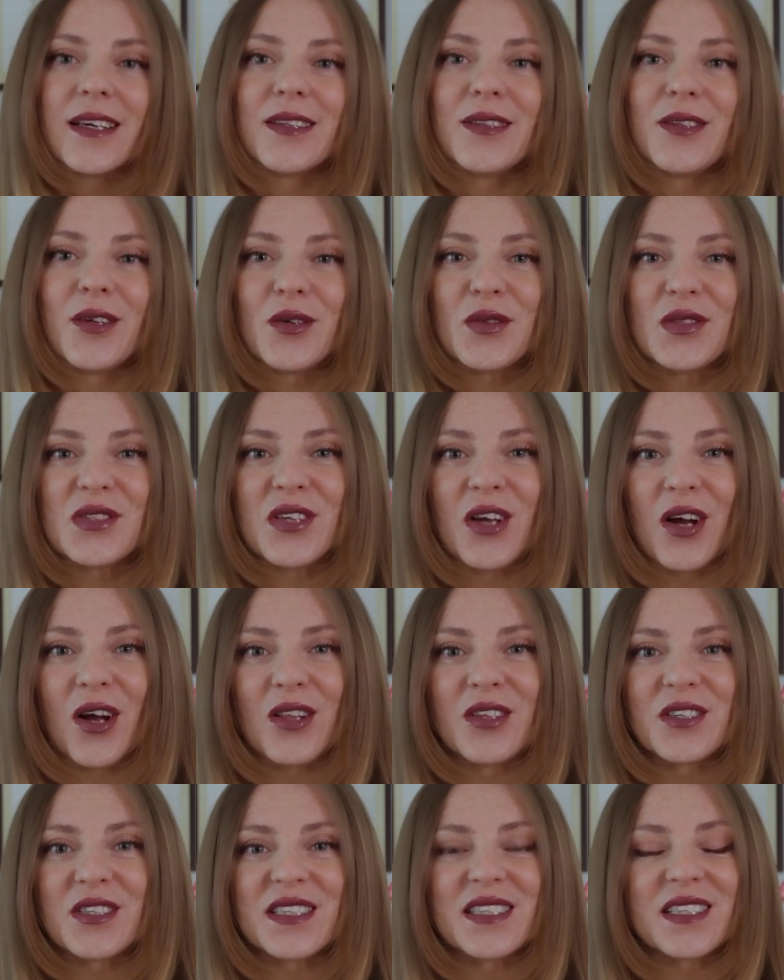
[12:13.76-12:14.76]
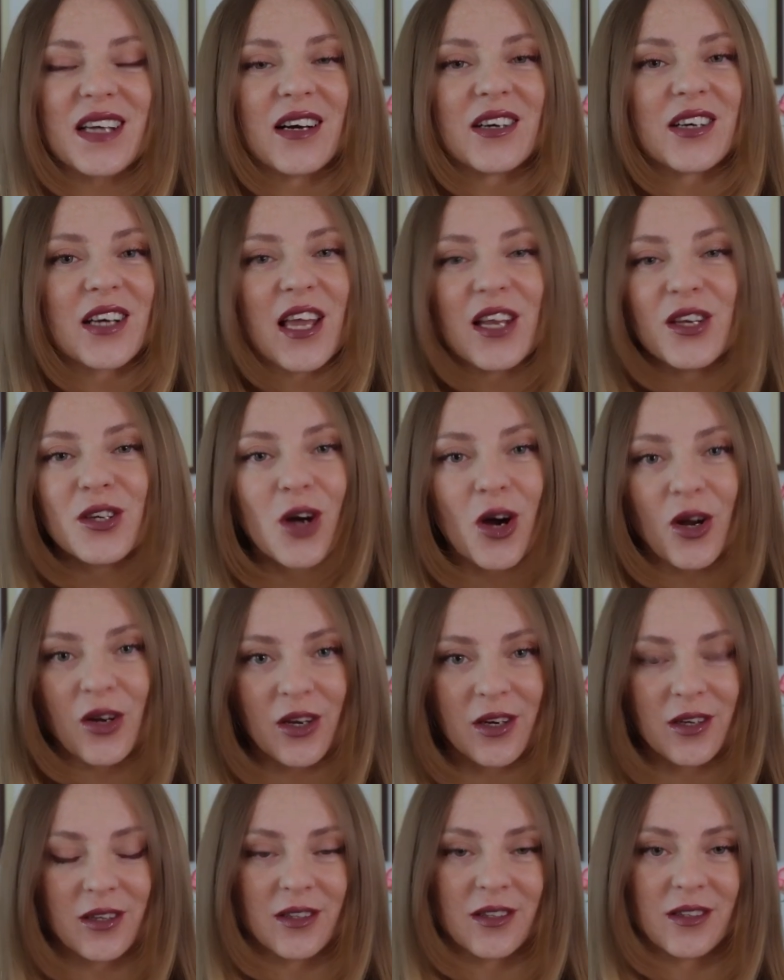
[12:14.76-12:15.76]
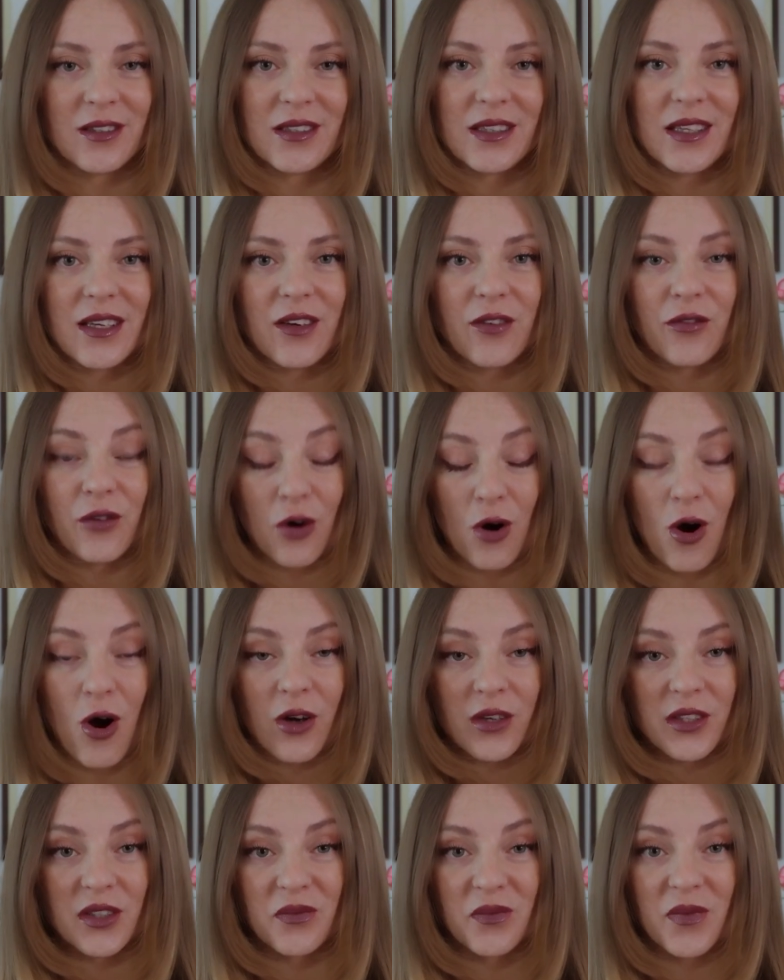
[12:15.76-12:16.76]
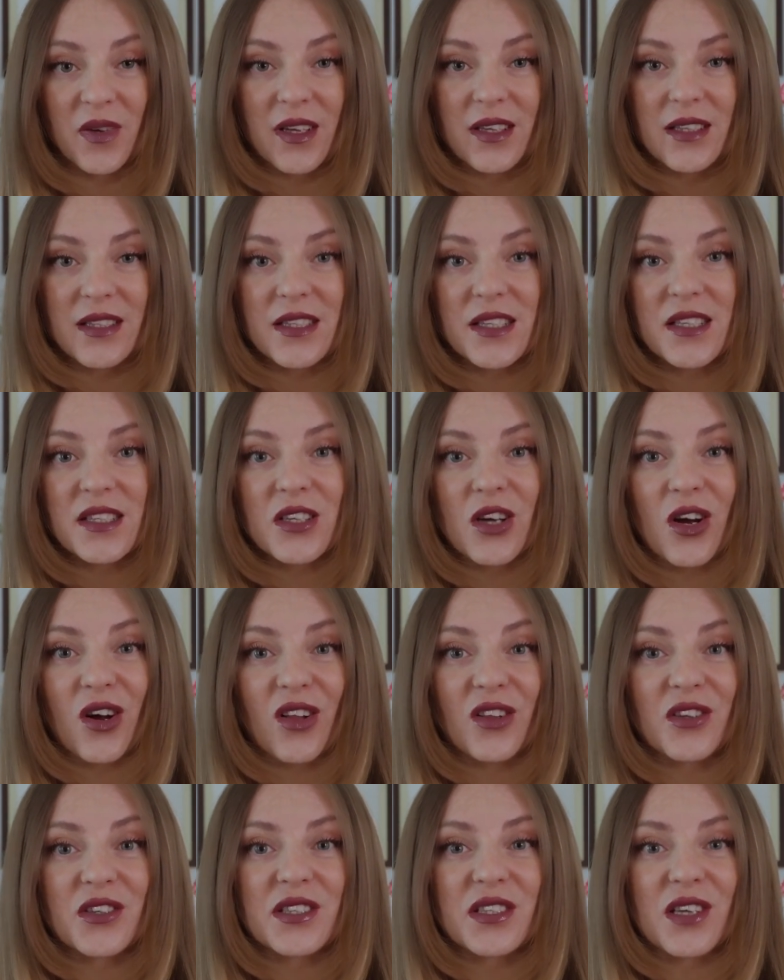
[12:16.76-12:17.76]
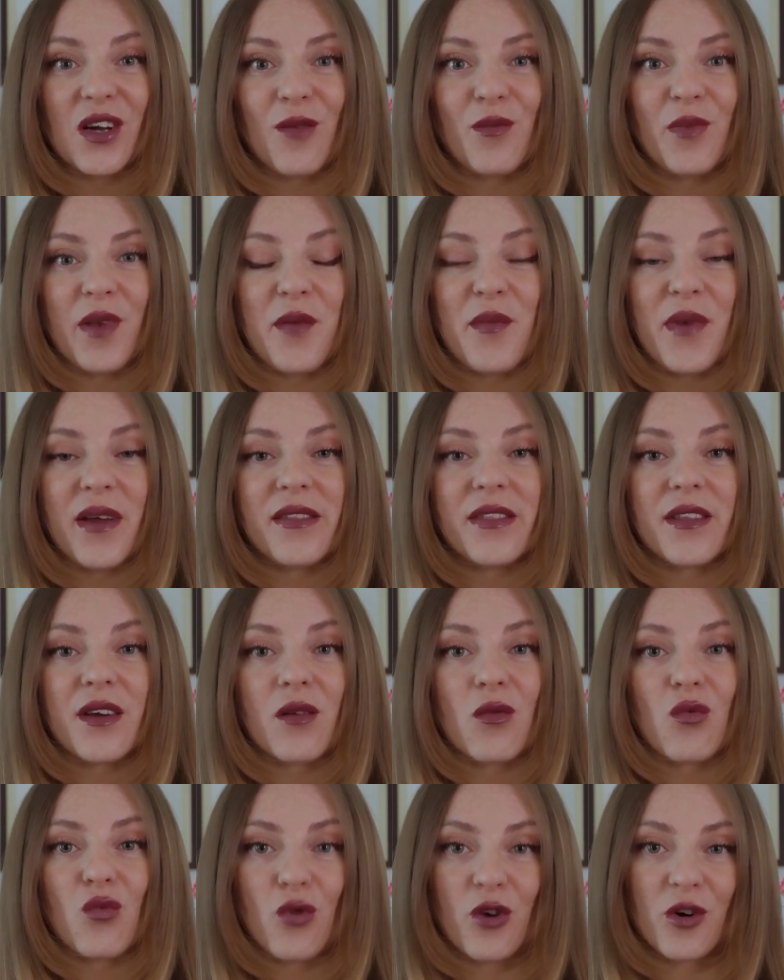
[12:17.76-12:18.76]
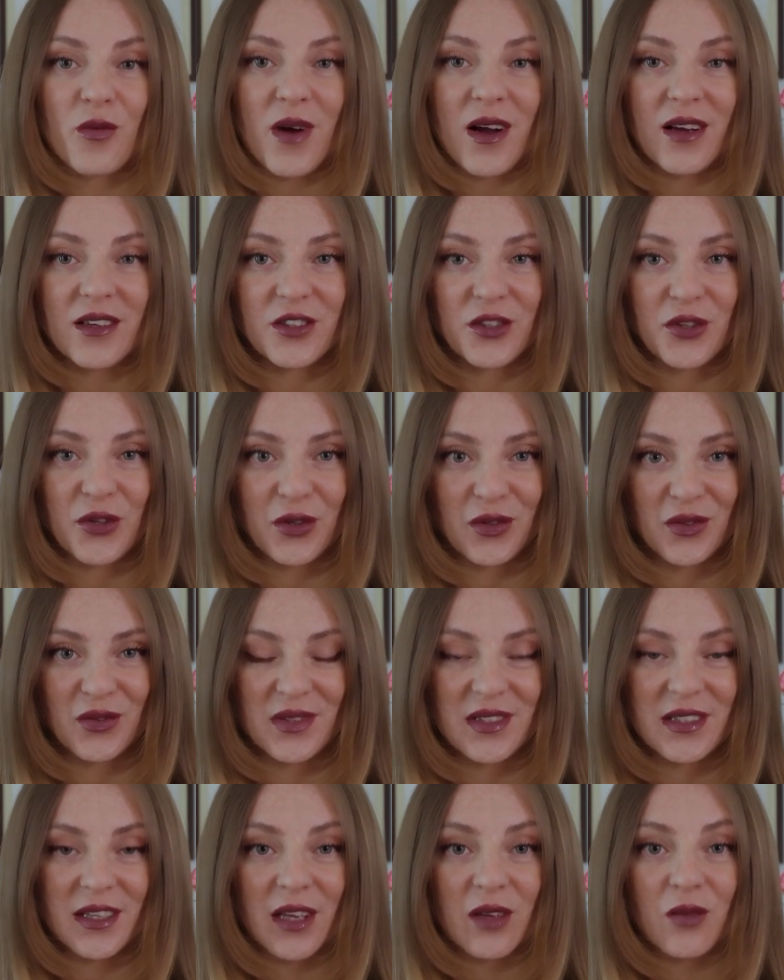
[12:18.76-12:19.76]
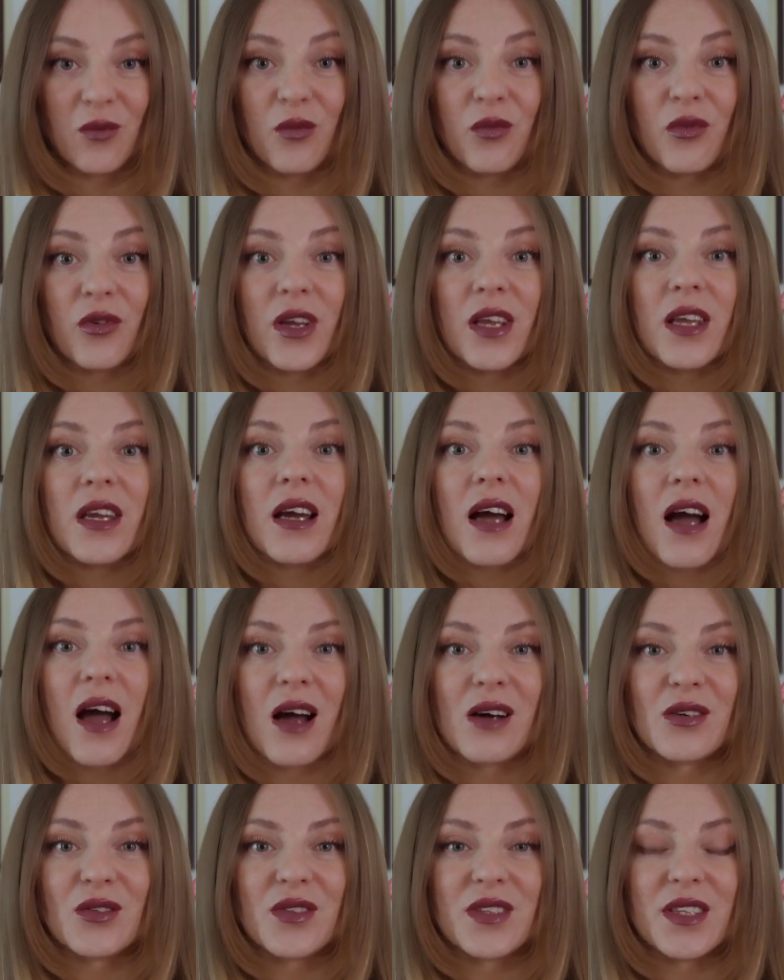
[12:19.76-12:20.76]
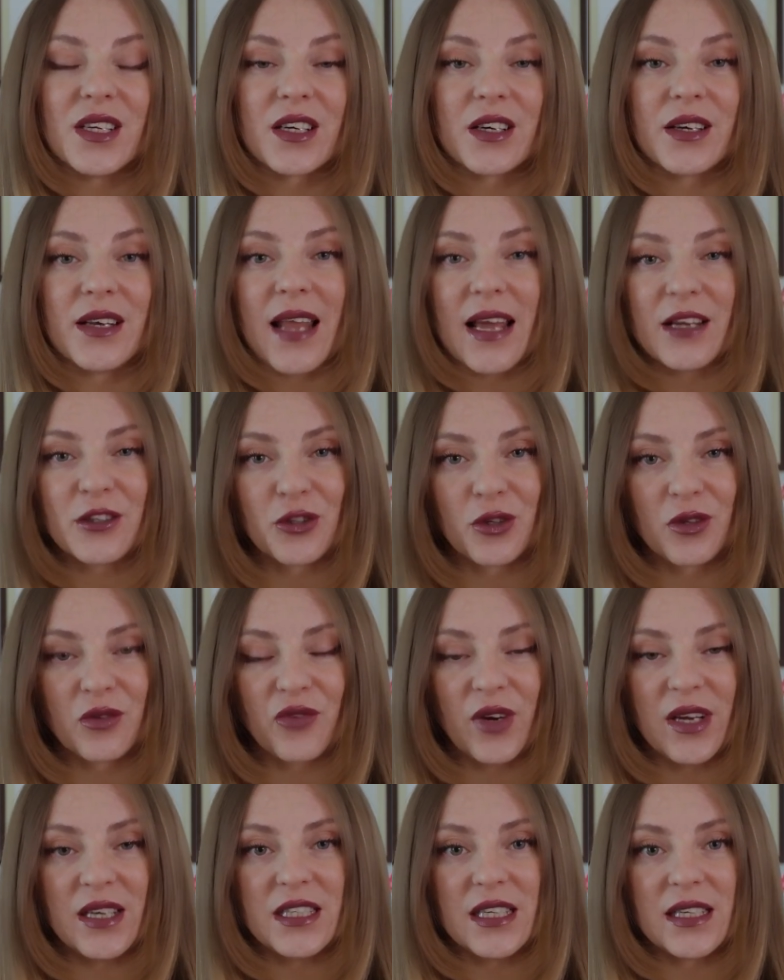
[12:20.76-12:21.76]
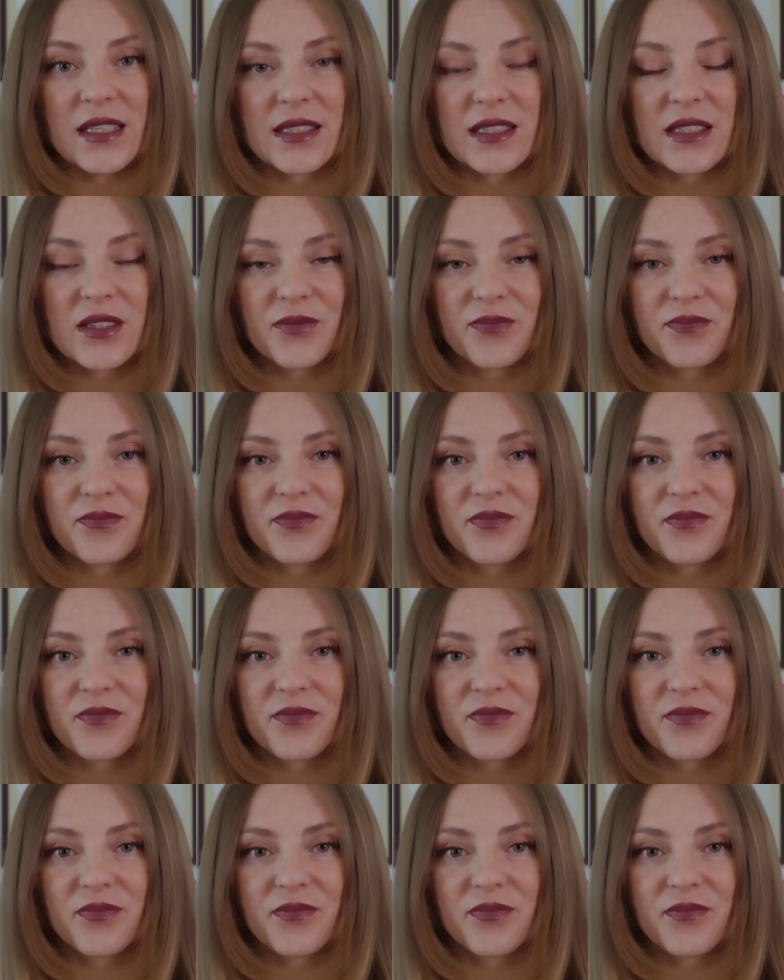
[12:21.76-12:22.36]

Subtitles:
those colors are canonical for autumn. These colors complement their warm undertones and bring out their natural radiance.